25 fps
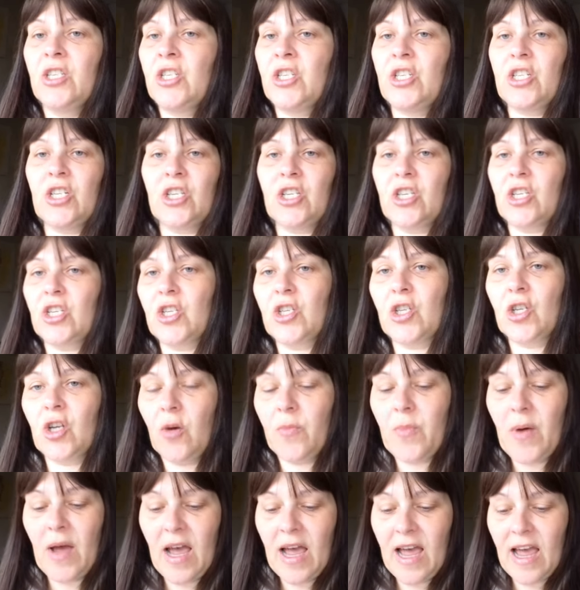just to
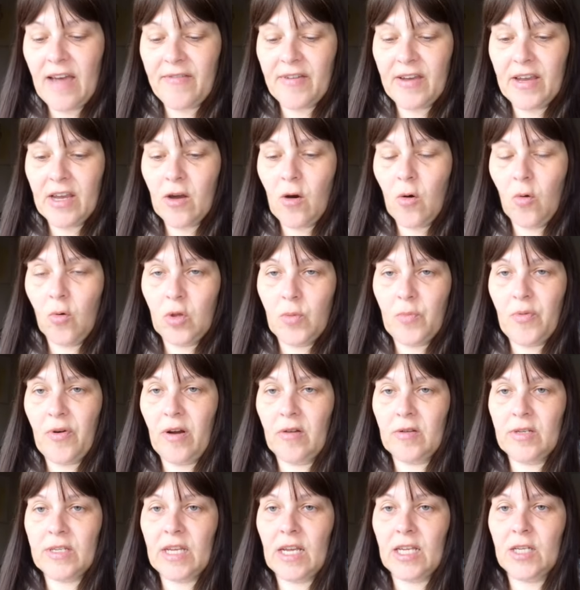stop having all the
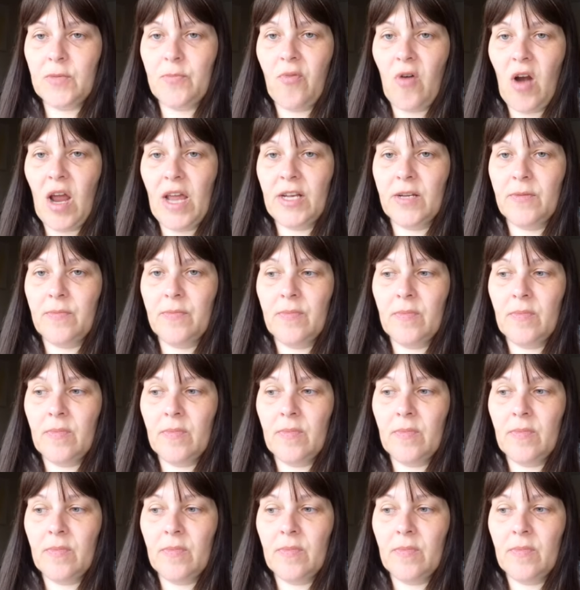processed bread.